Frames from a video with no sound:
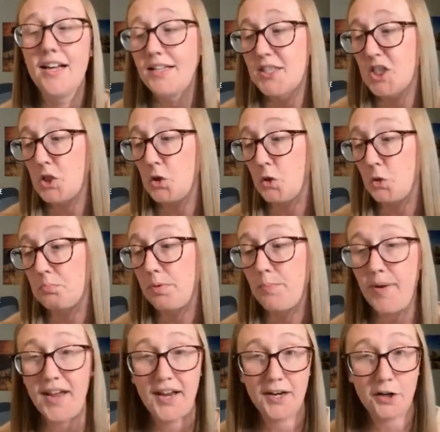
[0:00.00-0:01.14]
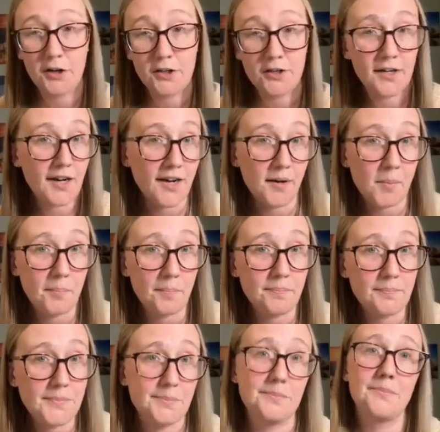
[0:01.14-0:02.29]
to prepare
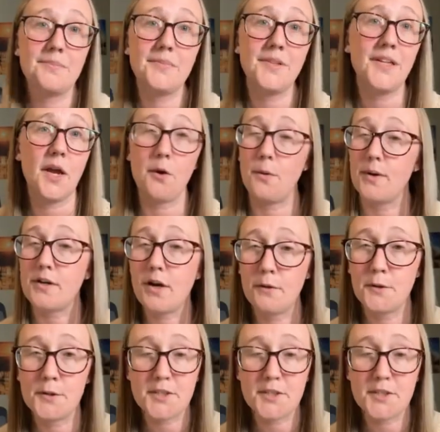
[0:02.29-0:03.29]
a color